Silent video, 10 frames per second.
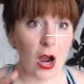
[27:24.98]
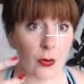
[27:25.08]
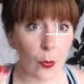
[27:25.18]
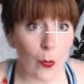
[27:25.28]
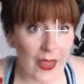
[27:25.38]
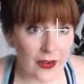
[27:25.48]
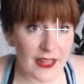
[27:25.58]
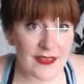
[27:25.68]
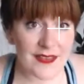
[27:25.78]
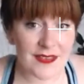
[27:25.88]
Our
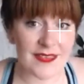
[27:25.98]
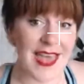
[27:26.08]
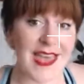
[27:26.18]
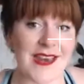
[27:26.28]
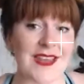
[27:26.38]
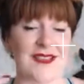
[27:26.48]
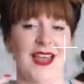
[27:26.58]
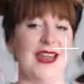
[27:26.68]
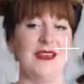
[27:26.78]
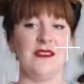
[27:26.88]
awareness then is
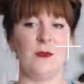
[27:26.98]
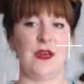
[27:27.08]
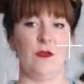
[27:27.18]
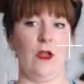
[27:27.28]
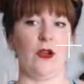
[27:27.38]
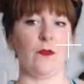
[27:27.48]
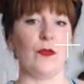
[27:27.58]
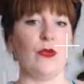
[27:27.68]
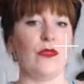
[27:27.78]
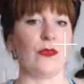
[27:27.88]
heightened. We no longer
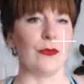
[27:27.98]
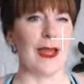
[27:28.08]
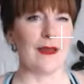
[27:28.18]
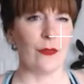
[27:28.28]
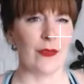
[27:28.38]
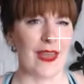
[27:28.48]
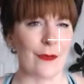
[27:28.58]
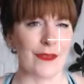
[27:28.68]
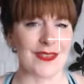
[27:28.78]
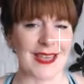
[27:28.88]
move through life
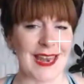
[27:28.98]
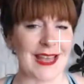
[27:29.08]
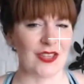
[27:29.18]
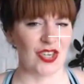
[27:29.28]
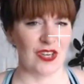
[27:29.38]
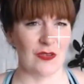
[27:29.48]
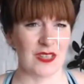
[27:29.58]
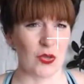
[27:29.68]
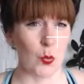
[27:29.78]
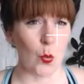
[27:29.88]
without this
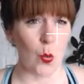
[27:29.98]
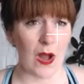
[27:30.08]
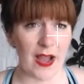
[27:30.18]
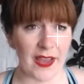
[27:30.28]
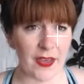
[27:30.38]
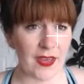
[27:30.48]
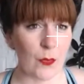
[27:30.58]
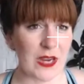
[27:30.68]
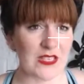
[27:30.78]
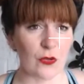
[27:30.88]
connection to why
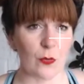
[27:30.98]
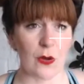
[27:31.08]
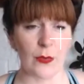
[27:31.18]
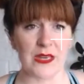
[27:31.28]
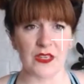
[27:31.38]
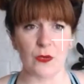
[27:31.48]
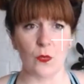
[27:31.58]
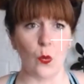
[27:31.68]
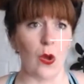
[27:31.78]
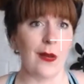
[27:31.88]
we do, what we
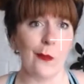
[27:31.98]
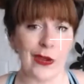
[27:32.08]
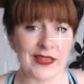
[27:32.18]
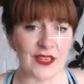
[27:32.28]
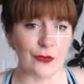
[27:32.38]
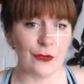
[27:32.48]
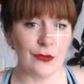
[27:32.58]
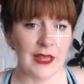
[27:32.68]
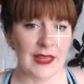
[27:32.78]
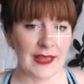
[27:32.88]

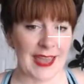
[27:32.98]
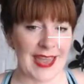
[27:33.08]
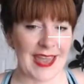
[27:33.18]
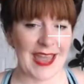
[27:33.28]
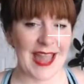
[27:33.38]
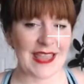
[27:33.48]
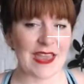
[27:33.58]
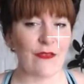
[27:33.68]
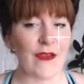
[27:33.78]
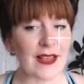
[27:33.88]
do, okay, and
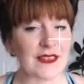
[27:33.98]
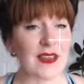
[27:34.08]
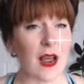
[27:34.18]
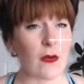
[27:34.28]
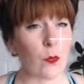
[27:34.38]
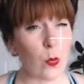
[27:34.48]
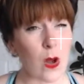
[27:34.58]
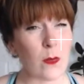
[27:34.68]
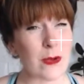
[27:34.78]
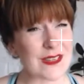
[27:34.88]
the effect of
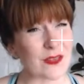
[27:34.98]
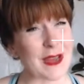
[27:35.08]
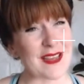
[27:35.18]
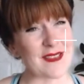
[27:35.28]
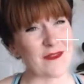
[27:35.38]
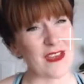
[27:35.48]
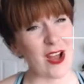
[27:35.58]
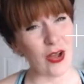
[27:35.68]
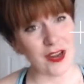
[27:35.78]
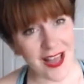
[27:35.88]
what we do has
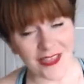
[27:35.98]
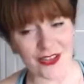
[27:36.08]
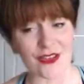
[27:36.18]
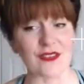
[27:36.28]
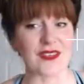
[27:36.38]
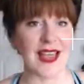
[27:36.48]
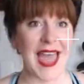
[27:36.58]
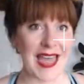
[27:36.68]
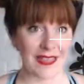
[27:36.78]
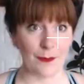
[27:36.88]
on others
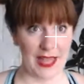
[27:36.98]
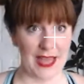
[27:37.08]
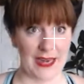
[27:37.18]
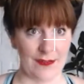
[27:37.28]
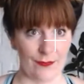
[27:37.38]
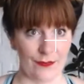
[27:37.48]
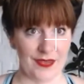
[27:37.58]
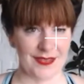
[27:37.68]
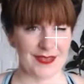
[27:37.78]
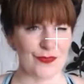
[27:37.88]
and the planet.
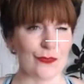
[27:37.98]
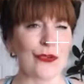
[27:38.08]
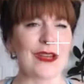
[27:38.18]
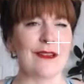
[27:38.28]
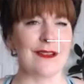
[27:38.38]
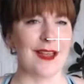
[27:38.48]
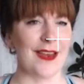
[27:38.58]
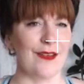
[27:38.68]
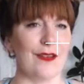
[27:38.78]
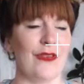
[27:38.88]
It's this real
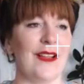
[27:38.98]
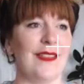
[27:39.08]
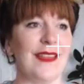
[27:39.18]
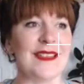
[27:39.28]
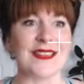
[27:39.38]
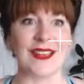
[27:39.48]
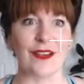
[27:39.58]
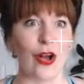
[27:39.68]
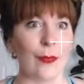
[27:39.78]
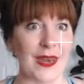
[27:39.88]
kind of
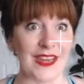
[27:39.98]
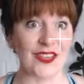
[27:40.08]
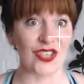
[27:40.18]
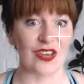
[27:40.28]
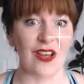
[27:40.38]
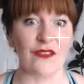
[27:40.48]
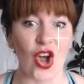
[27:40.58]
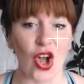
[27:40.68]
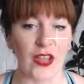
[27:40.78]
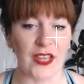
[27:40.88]
holistic culmination of
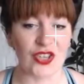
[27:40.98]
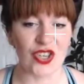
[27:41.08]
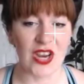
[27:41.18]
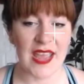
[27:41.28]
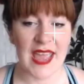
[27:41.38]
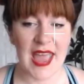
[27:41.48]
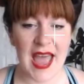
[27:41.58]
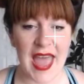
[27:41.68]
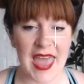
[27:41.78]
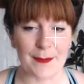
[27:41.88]
knowledge.
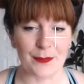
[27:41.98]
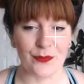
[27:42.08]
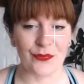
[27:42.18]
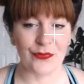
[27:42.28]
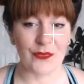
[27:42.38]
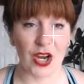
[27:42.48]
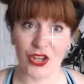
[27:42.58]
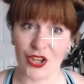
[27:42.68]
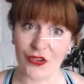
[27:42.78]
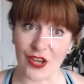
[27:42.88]

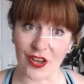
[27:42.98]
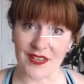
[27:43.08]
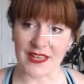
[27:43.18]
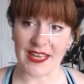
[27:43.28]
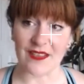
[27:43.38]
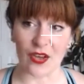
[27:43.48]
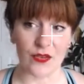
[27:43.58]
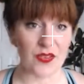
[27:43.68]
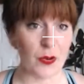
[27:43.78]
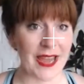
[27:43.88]
Our curiosity is
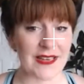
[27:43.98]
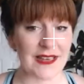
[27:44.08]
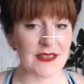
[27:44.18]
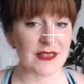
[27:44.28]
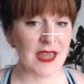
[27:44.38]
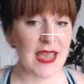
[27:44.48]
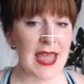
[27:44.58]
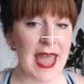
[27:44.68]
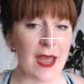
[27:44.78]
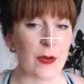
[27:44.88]
also heightened.
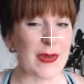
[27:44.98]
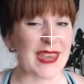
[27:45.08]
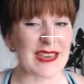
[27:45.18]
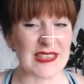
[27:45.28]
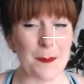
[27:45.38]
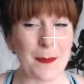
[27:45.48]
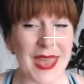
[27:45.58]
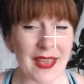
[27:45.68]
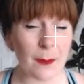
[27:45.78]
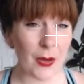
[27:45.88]
We begin to
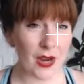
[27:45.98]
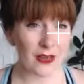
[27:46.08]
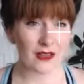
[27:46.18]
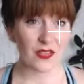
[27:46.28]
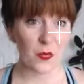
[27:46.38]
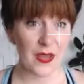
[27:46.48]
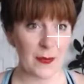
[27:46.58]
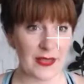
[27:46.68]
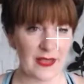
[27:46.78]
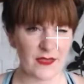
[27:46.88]
pick apart the
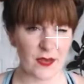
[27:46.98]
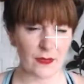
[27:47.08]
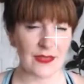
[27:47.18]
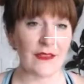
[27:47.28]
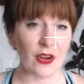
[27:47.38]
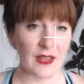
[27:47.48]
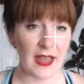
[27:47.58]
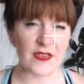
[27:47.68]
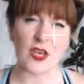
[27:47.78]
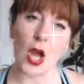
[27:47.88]
way we live our
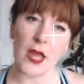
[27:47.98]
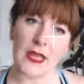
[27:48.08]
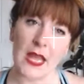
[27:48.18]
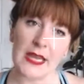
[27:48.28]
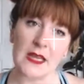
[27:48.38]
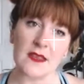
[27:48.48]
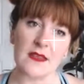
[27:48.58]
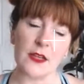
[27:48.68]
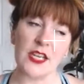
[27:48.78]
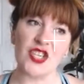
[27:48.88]
lives, and not in like a
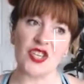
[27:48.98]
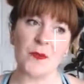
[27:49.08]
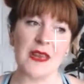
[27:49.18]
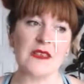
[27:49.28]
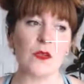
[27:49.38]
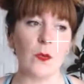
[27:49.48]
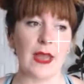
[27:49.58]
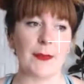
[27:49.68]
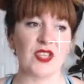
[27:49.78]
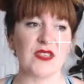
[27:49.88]
necessarily judgmental
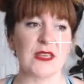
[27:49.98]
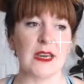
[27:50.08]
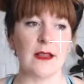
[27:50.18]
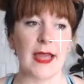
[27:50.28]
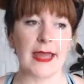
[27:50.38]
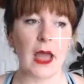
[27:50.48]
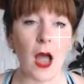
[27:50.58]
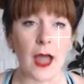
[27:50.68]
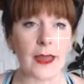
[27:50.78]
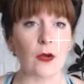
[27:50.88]
way, but just in a like
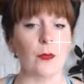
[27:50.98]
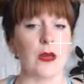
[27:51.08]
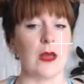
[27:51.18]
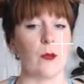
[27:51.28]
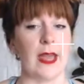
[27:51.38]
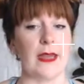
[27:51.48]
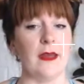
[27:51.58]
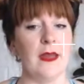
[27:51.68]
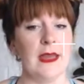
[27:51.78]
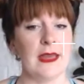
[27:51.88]
eye-opening
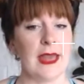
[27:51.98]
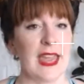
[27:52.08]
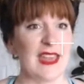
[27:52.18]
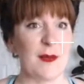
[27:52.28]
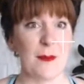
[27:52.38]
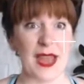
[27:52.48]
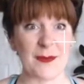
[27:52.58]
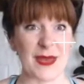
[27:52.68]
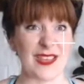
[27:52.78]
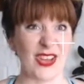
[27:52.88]
way. Okay, it
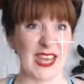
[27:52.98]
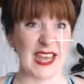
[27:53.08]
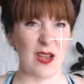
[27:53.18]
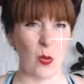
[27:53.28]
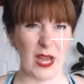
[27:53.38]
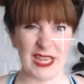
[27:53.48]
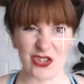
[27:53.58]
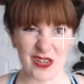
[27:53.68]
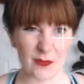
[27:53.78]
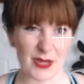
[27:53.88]
might be looking at why
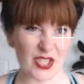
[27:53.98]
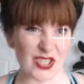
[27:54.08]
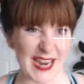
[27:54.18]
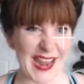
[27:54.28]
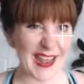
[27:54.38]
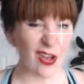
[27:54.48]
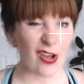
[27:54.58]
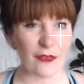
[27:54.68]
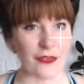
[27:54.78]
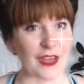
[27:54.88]
you drink so much dang
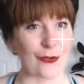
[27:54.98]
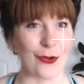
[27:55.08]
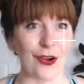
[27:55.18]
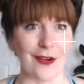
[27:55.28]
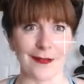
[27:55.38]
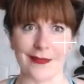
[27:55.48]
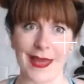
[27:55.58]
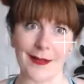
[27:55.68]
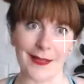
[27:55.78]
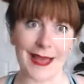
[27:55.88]
coffee, or
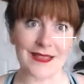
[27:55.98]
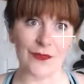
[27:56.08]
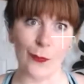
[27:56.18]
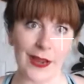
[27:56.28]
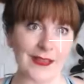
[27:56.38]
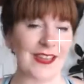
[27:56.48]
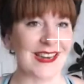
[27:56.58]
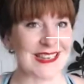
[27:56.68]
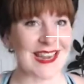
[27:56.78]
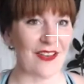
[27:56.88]
that glass of wine that you
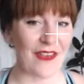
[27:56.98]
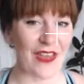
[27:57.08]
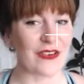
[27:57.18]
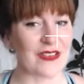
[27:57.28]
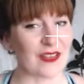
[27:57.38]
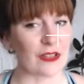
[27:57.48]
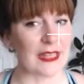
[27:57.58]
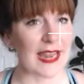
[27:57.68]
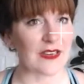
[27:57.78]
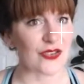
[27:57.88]
need to have every single
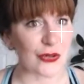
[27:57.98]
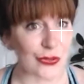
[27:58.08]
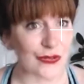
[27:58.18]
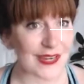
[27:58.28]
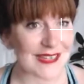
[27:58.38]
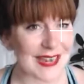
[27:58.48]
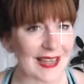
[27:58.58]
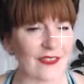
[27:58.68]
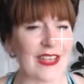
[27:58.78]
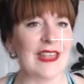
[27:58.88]
night. Do you need to
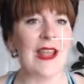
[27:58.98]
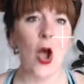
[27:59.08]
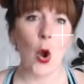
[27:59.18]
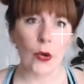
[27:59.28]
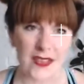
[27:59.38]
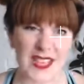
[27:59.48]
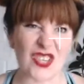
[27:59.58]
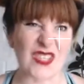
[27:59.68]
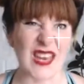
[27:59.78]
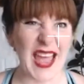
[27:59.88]
have it, or is
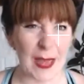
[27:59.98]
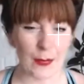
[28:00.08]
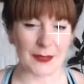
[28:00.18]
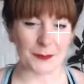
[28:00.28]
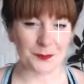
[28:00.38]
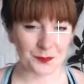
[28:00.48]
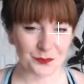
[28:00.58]
it just a habit?